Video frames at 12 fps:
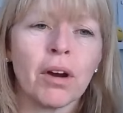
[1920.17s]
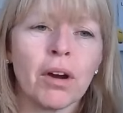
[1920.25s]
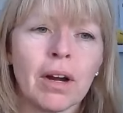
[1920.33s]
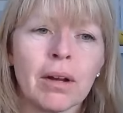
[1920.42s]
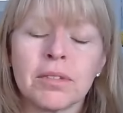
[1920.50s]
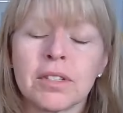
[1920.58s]

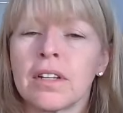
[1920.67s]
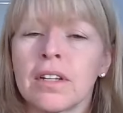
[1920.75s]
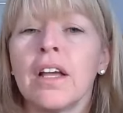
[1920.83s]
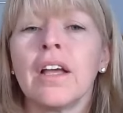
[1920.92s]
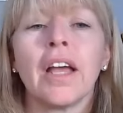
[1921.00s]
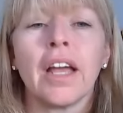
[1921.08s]
programs
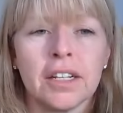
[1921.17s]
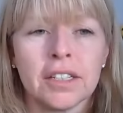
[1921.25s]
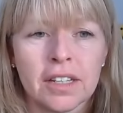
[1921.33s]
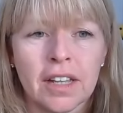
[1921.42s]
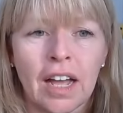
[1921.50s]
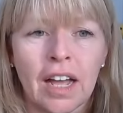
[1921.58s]

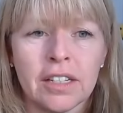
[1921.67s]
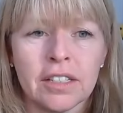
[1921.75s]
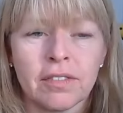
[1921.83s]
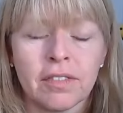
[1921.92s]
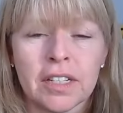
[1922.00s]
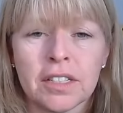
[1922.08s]
into that
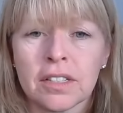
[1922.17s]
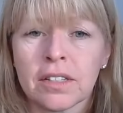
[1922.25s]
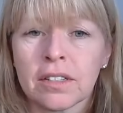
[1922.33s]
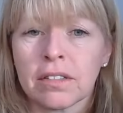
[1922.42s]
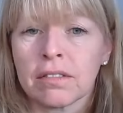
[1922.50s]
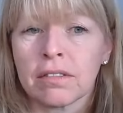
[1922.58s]

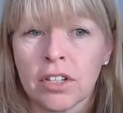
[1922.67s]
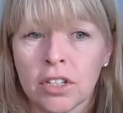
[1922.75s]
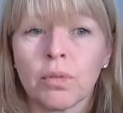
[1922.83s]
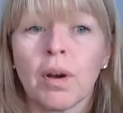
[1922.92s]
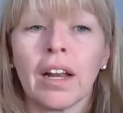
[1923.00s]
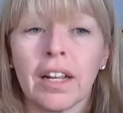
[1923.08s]
interface
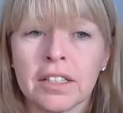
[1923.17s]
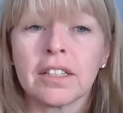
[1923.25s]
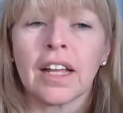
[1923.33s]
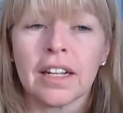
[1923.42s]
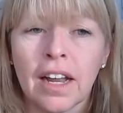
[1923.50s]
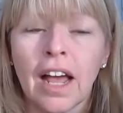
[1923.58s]
as well,
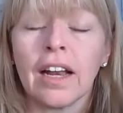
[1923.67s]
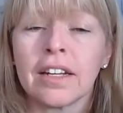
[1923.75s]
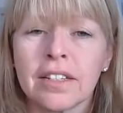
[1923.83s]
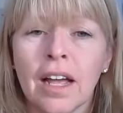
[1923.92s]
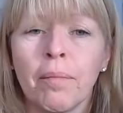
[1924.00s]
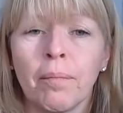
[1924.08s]
into that
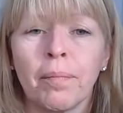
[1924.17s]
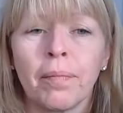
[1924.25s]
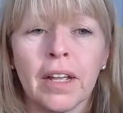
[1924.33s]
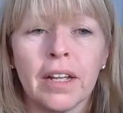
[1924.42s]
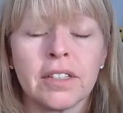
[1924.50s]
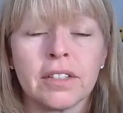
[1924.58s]
LSM
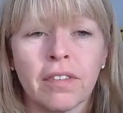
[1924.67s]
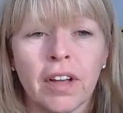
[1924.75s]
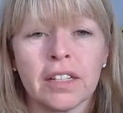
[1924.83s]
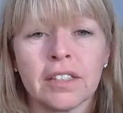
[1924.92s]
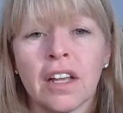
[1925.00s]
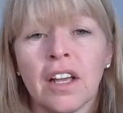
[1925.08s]

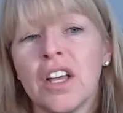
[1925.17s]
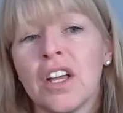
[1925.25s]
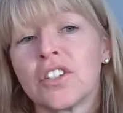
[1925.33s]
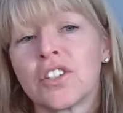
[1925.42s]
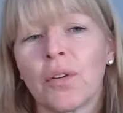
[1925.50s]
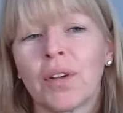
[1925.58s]
interface.
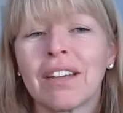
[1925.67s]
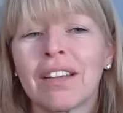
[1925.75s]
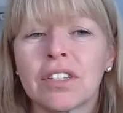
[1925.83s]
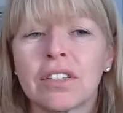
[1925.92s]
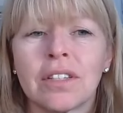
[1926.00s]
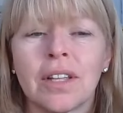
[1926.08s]
So it
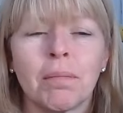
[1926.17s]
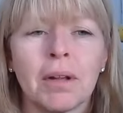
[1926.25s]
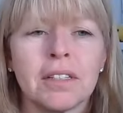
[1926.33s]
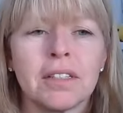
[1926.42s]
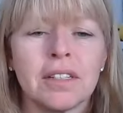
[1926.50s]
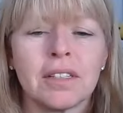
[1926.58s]
gives us the
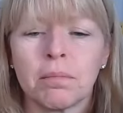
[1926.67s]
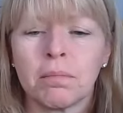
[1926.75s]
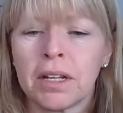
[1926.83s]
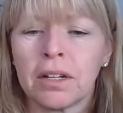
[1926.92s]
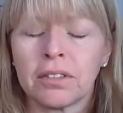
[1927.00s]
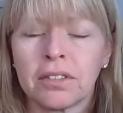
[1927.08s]
ability to
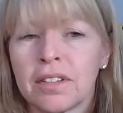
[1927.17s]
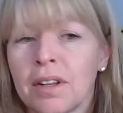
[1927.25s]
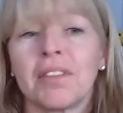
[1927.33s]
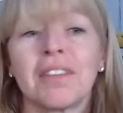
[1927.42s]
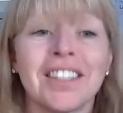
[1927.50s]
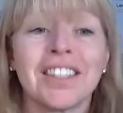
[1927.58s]
build
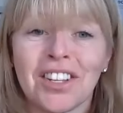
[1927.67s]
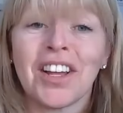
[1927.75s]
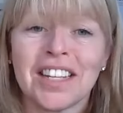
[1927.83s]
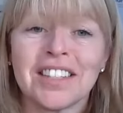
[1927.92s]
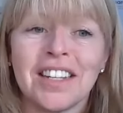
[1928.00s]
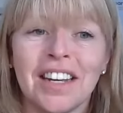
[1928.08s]
I mean, things
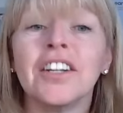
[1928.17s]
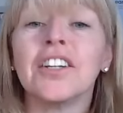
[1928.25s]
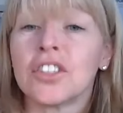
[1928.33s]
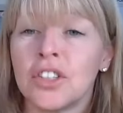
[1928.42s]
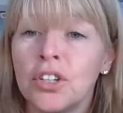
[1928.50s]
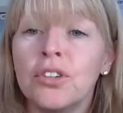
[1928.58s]
like SE
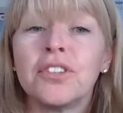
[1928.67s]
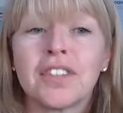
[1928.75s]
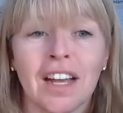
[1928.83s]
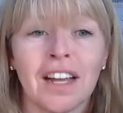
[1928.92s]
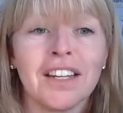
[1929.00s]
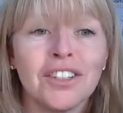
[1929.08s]
Linux
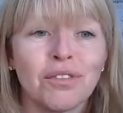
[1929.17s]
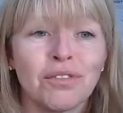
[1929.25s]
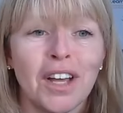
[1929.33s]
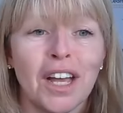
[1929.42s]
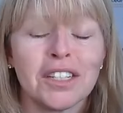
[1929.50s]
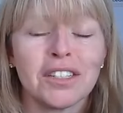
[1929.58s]
use that
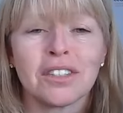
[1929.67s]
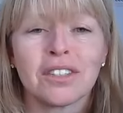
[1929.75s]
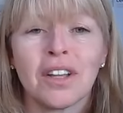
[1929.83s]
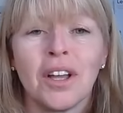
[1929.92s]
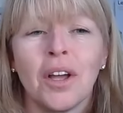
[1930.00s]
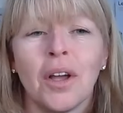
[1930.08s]

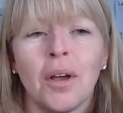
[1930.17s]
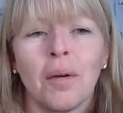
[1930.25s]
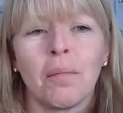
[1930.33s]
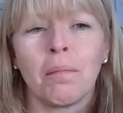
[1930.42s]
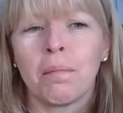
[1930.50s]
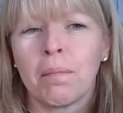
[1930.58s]
interface,
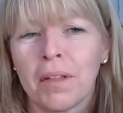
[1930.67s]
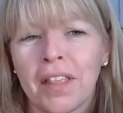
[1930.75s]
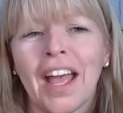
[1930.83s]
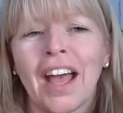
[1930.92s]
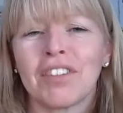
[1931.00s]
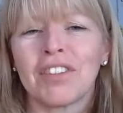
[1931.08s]
but
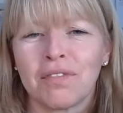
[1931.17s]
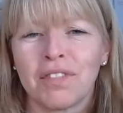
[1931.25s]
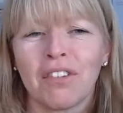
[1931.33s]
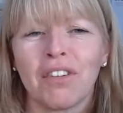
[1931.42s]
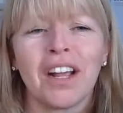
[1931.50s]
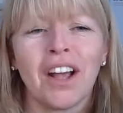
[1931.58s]
they have this
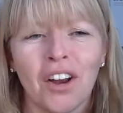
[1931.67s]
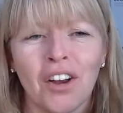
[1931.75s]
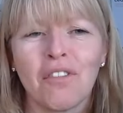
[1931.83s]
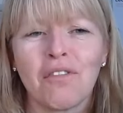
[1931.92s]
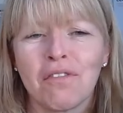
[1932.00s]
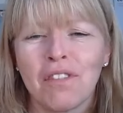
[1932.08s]
very
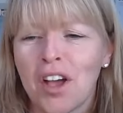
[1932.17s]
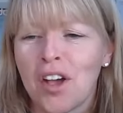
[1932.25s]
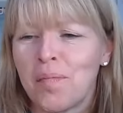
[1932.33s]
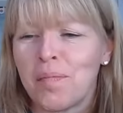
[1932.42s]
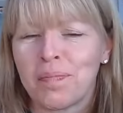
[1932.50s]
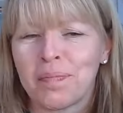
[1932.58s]
kind of
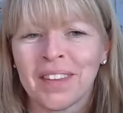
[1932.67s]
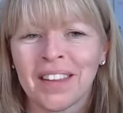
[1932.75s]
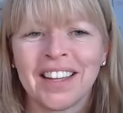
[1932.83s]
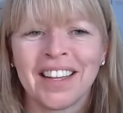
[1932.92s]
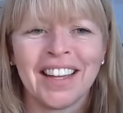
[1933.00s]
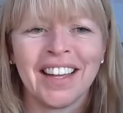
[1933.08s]
um,
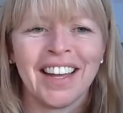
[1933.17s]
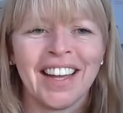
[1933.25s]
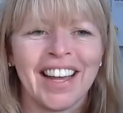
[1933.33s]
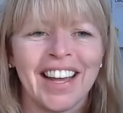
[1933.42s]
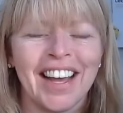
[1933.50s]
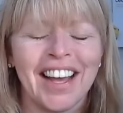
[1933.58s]

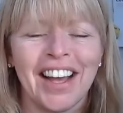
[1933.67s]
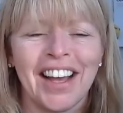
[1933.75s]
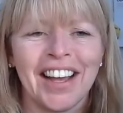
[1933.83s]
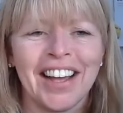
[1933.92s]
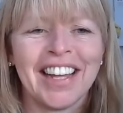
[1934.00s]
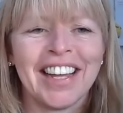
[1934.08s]

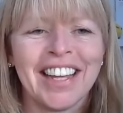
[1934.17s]
uh,